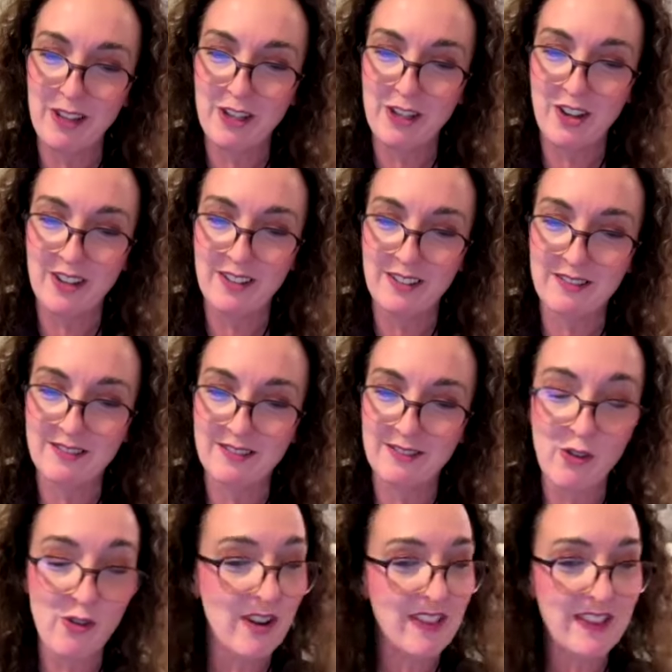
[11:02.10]
each other,
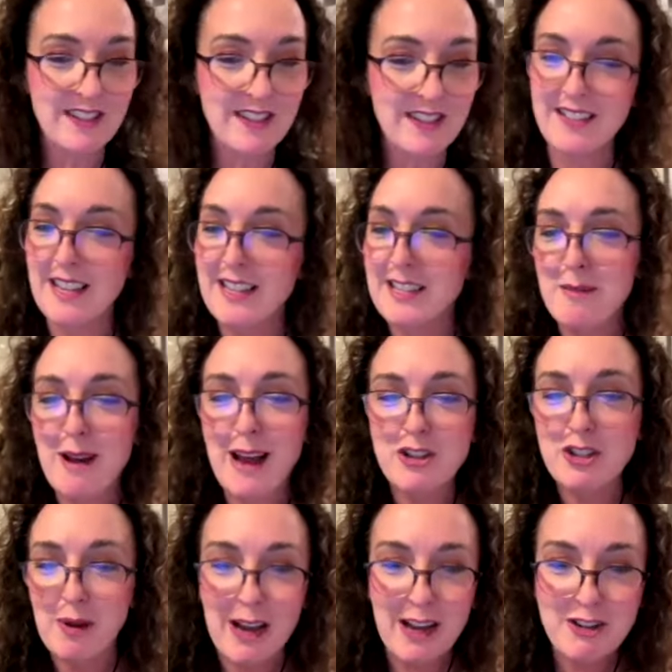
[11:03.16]
or are this is there some
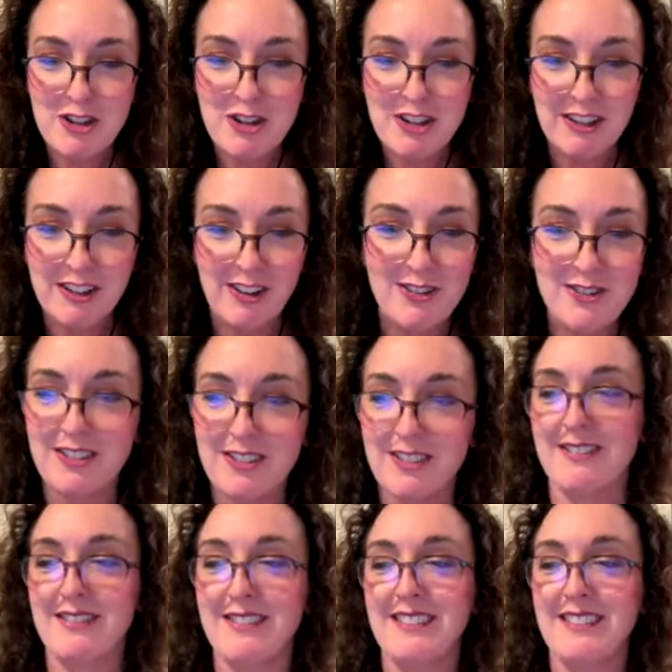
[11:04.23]
argy bargy that goes on?